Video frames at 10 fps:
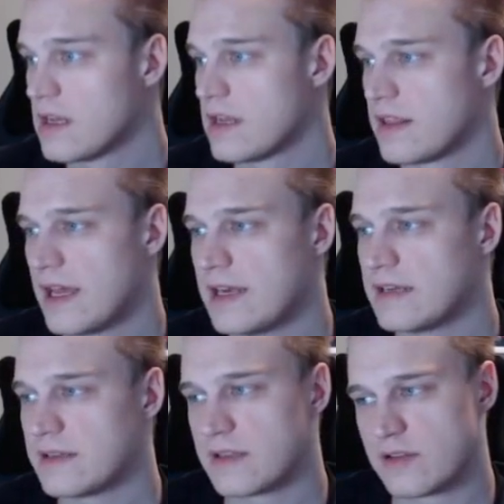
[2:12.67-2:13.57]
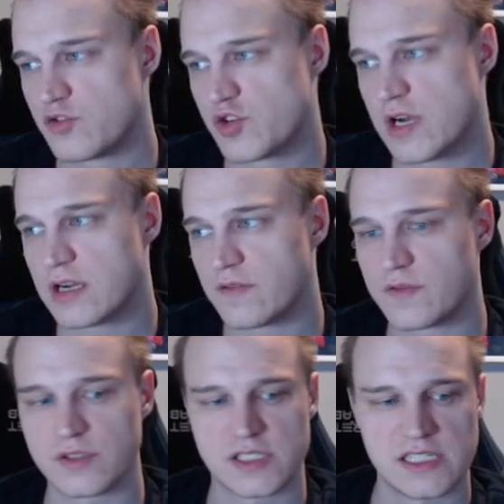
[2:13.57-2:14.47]
Then Shroud of
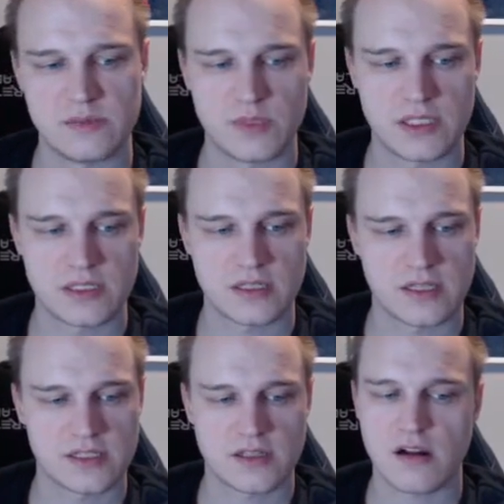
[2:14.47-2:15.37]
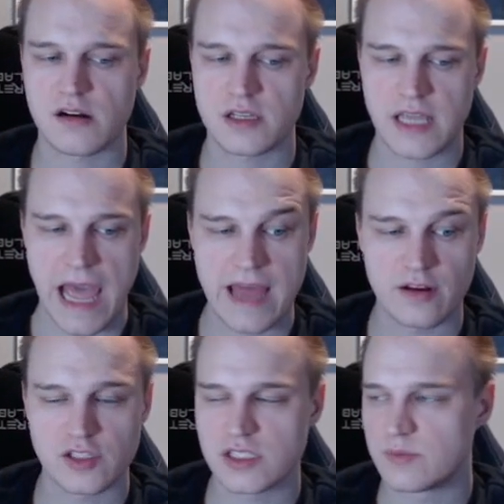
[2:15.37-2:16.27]
Concealment. This card can
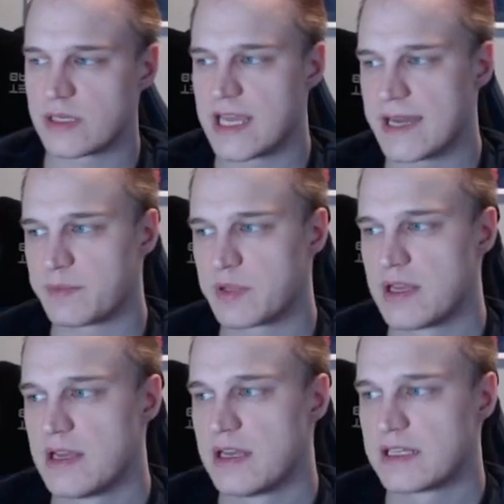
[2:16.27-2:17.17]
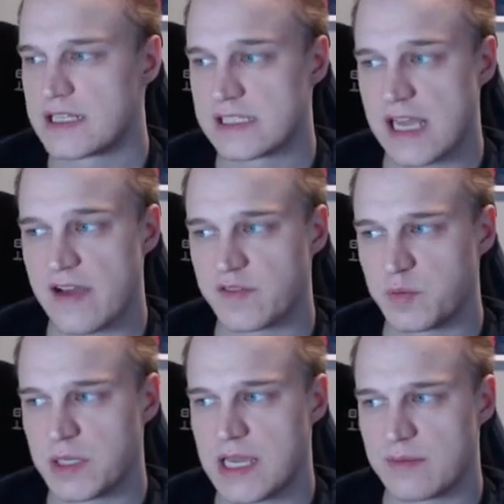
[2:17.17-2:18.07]
also be kept, doesn't have to
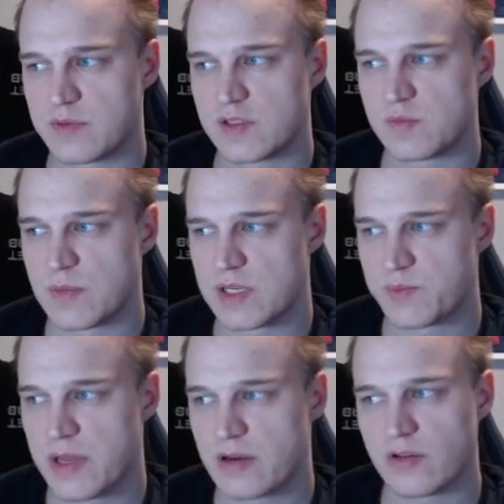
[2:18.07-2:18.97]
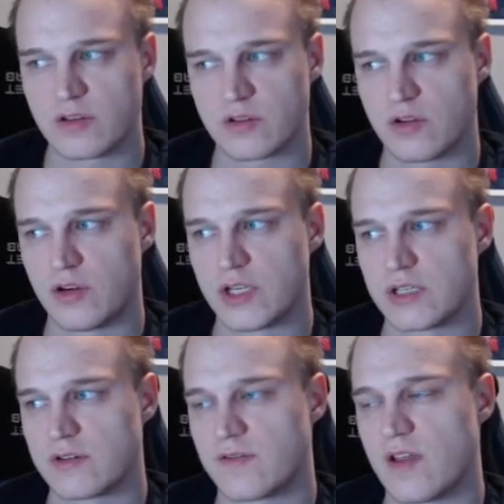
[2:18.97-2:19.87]
be kept. It's much better on coin
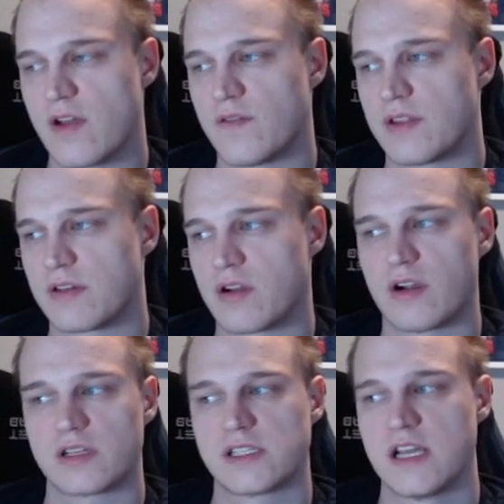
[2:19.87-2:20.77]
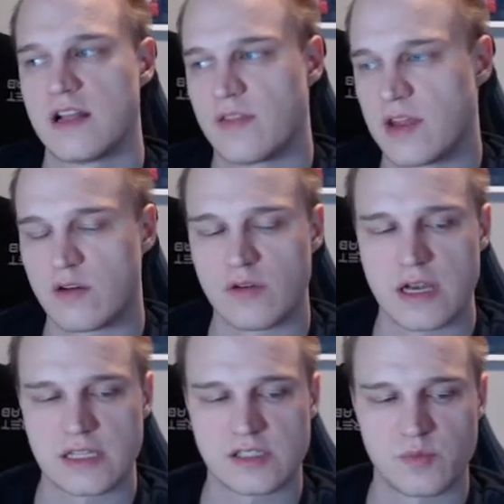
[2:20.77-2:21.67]
or if you have other cards that
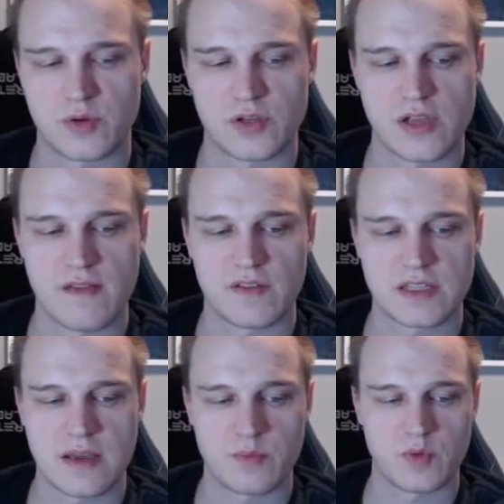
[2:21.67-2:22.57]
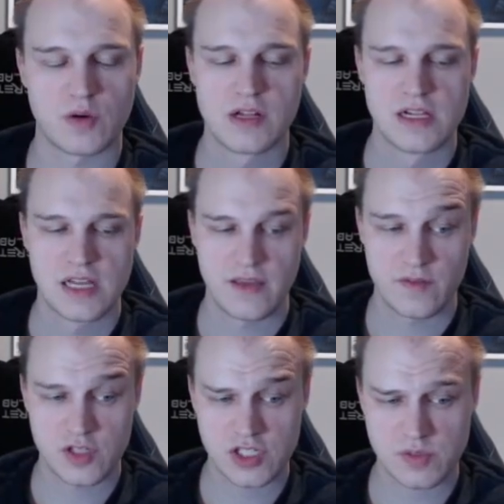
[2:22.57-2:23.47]
already support you having tempo. If
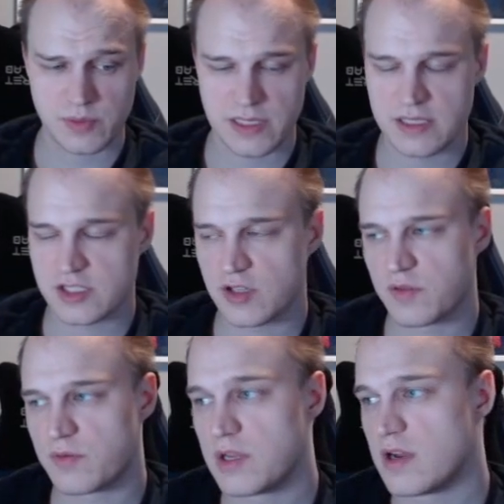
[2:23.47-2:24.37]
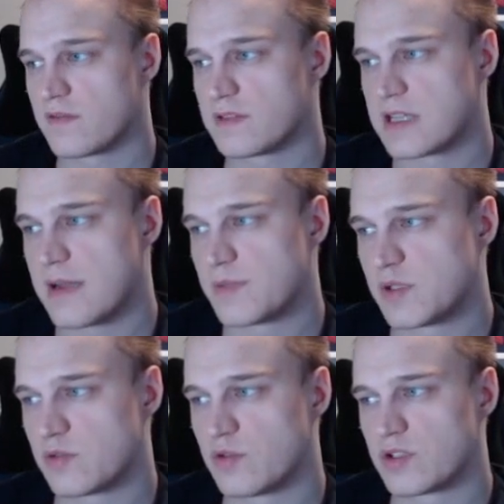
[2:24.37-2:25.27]
you just play this on 3, oftentimes
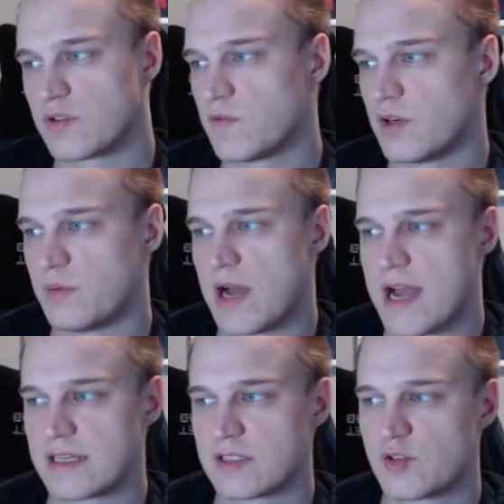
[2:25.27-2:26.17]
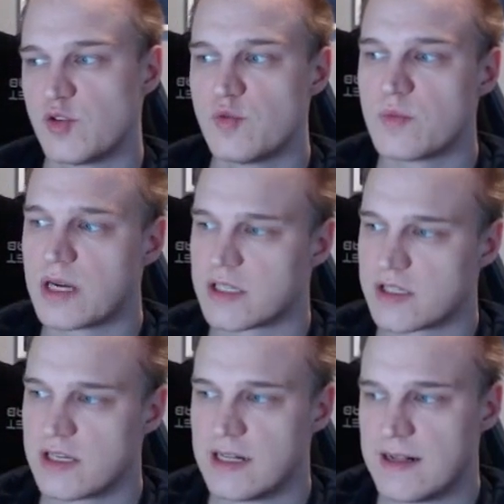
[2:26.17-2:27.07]
you're going to fall behind too
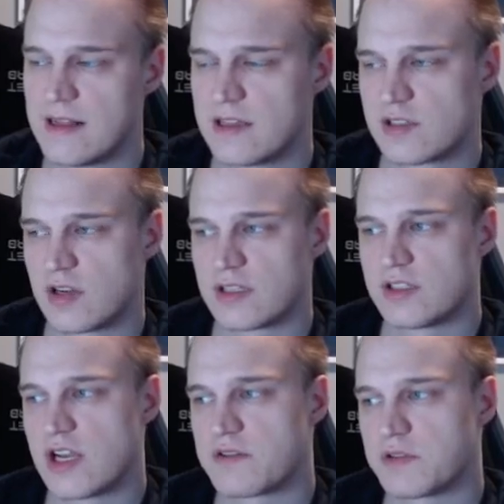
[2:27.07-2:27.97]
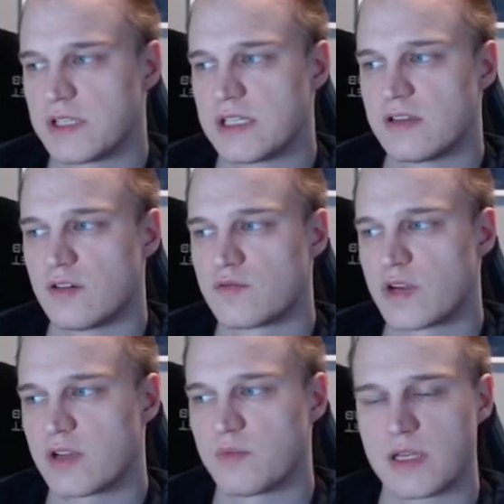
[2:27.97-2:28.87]
much. So I generally don't
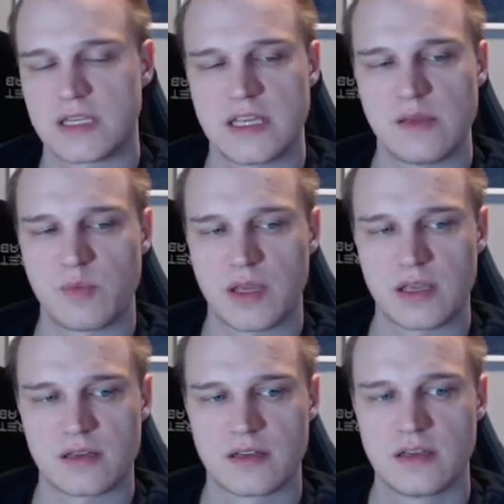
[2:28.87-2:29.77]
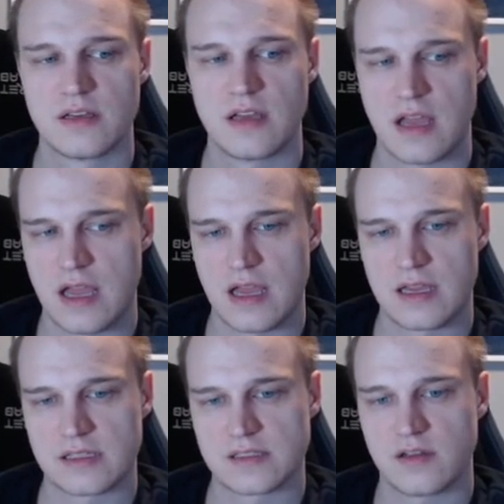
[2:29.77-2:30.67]
recommend keeping it
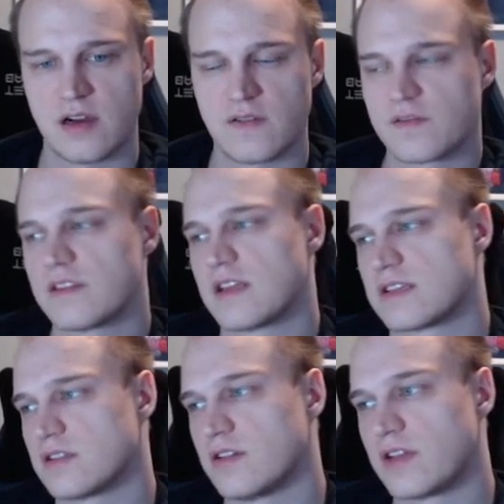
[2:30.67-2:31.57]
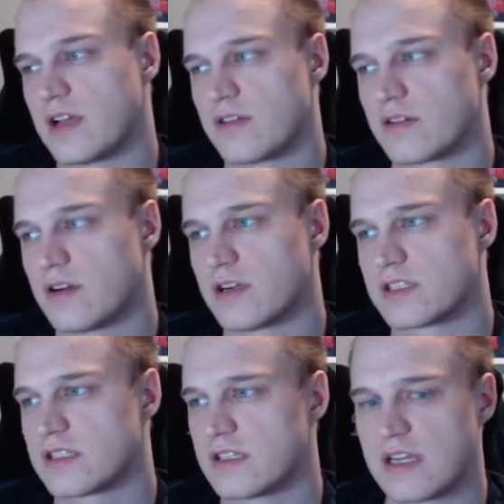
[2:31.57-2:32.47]
as often as all the other
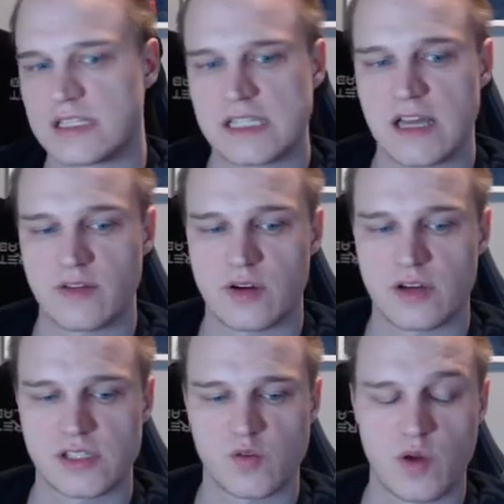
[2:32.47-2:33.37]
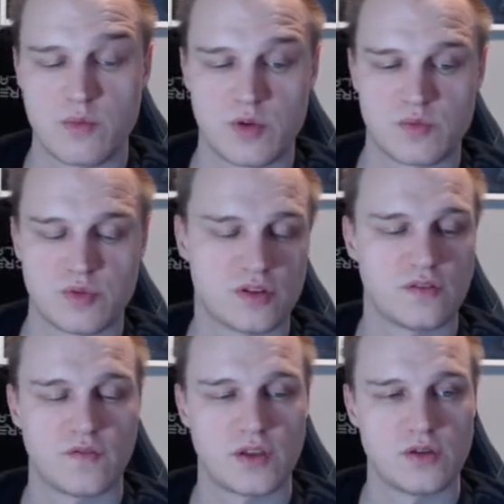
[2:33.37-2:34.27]
cards, as the other cards are way more
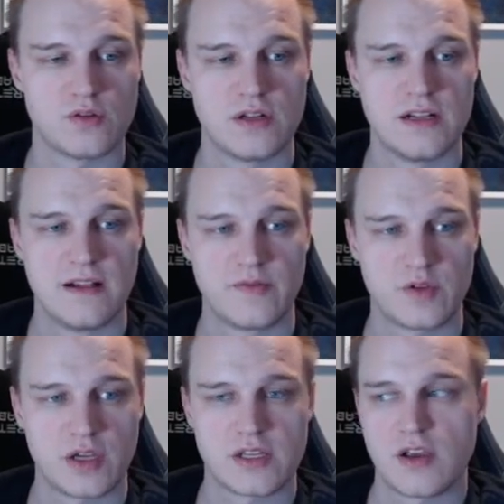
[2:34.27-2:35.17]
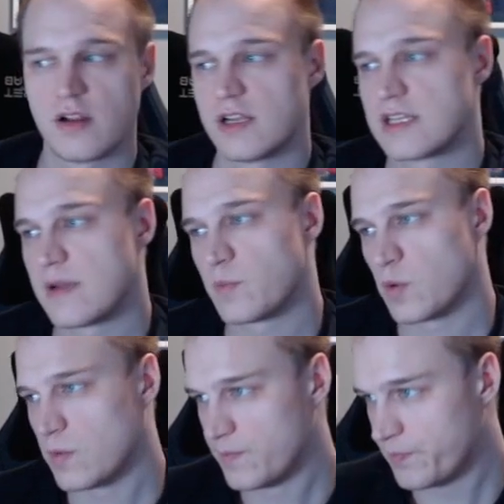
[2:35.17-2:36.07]
important for you to get your early tempo.